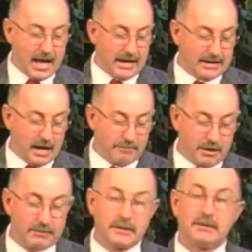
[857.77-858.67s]
I now
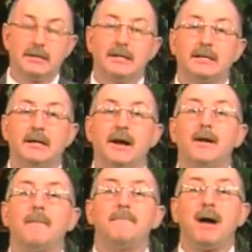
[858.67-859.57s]
publicly
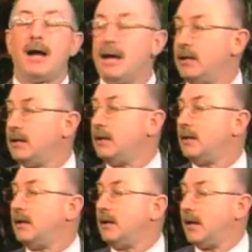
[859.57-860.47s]
declare my
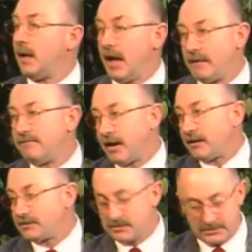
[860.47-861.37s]

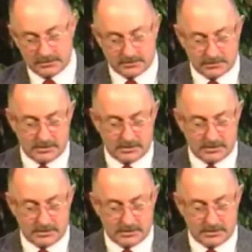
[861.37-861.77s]
advice.